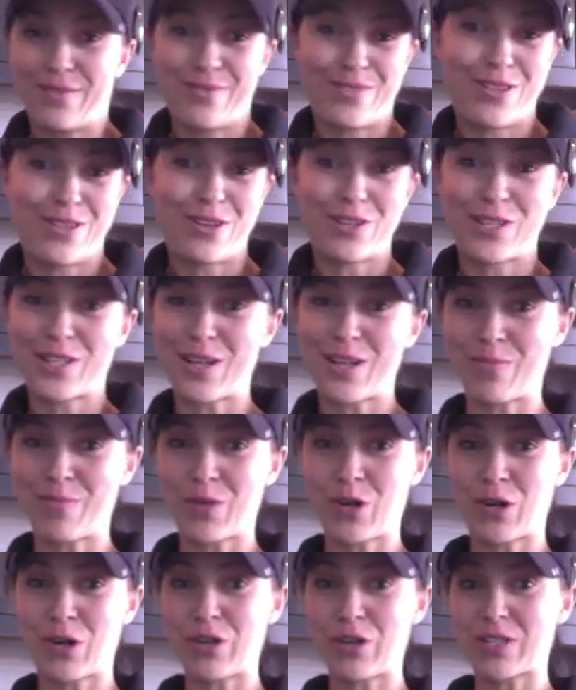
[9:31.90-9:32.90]
there's
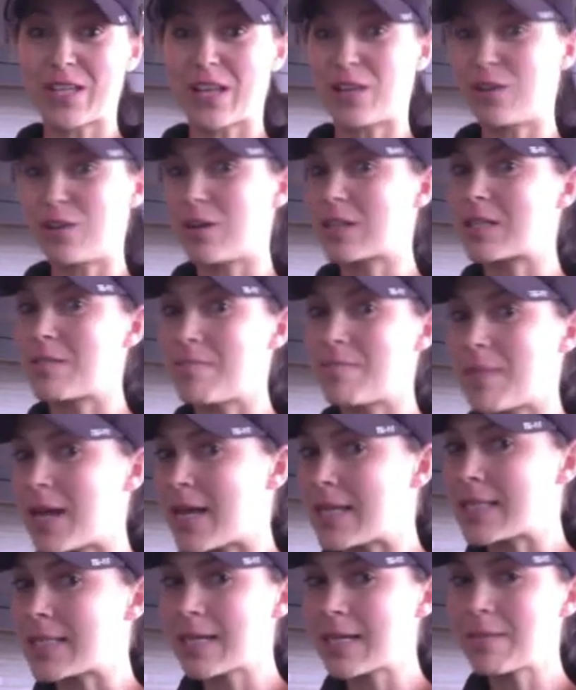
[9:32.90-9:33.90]
some girls that looked
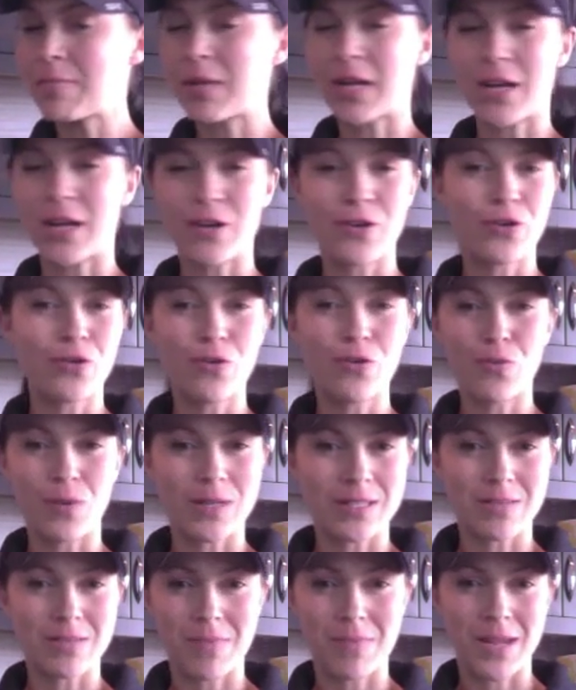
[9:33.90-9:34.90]
amazing, but I knew it
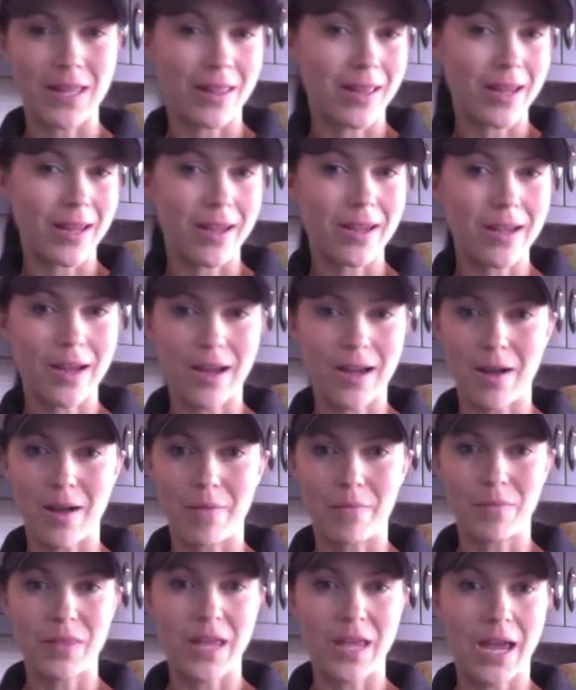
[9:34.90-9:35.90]
wasn't me. Like
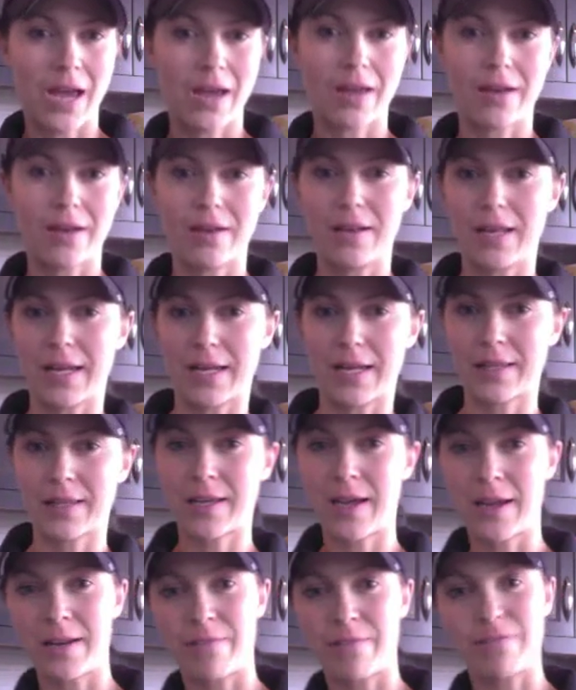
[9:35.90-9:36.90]
they had like
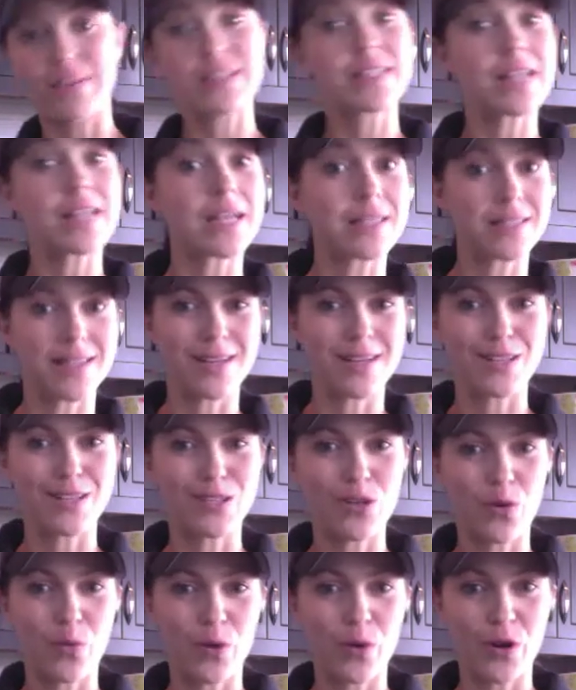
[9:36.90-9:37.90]
kind of the sexiness
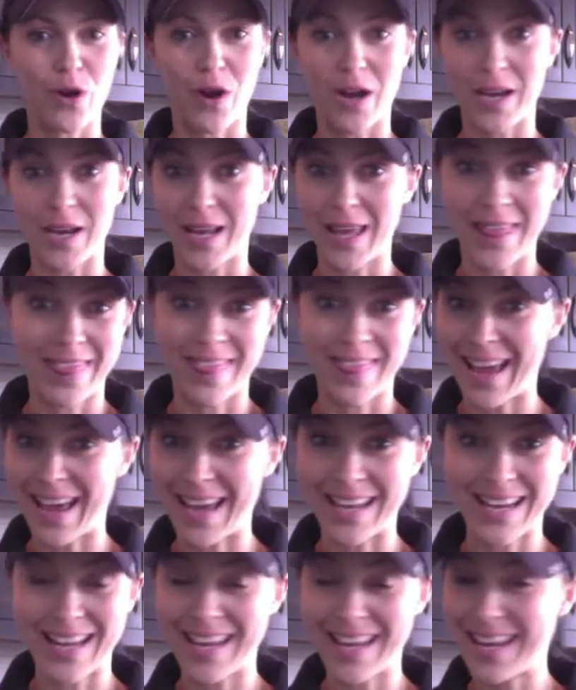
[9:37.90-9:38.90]
going on, and
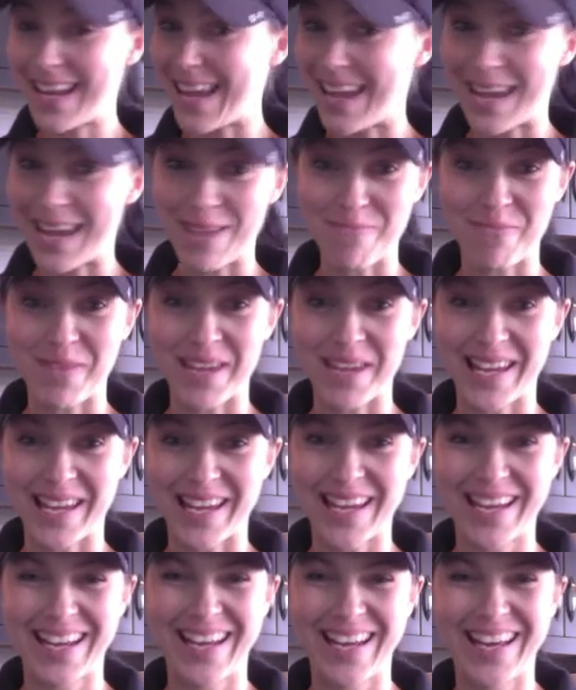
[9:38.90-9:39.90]
that ain't me.
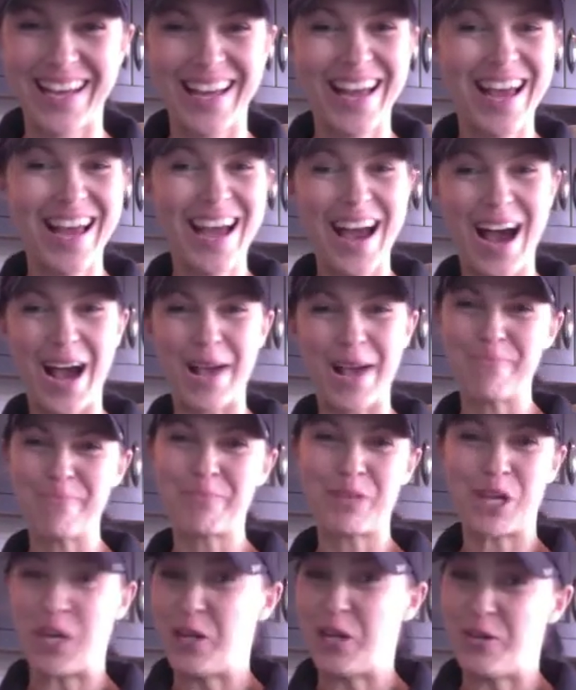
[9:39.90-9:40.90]

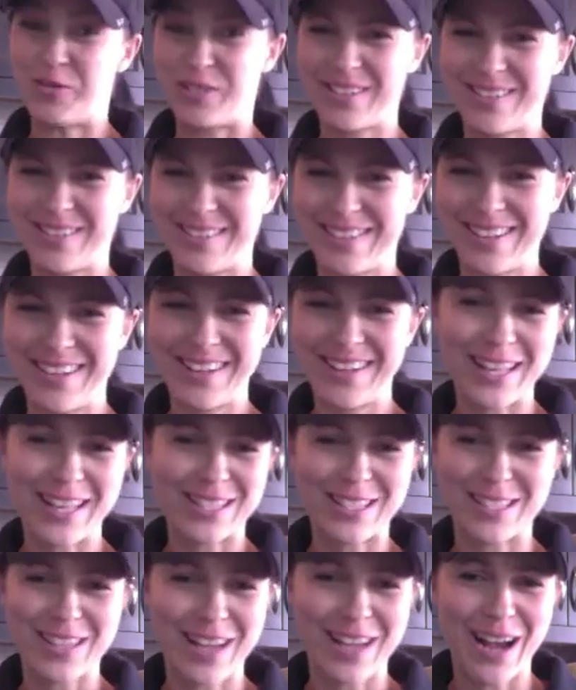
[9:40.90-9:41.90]
I'm cute.
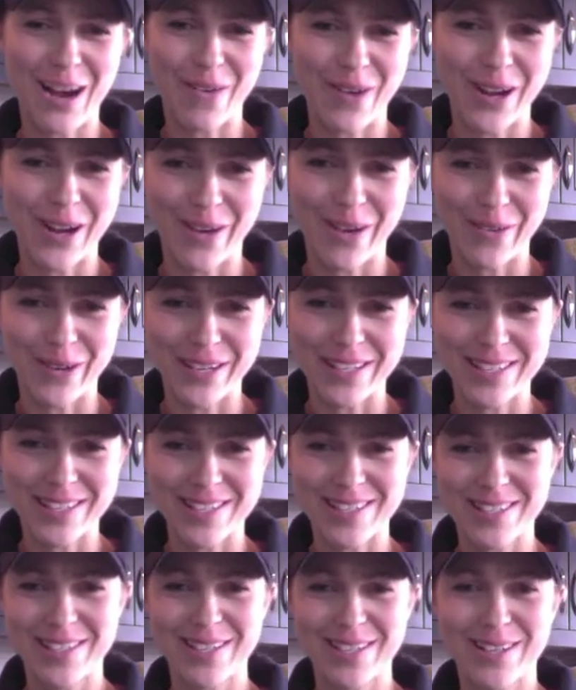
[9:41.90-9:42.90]
That's how I
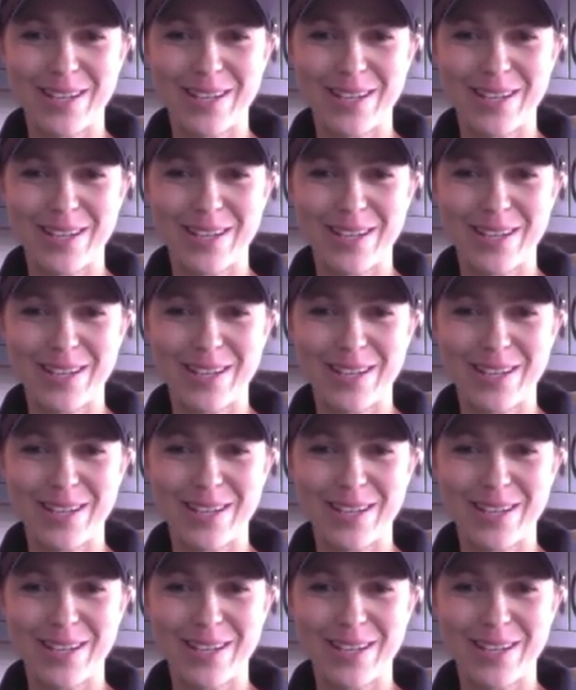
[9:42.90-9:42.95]
always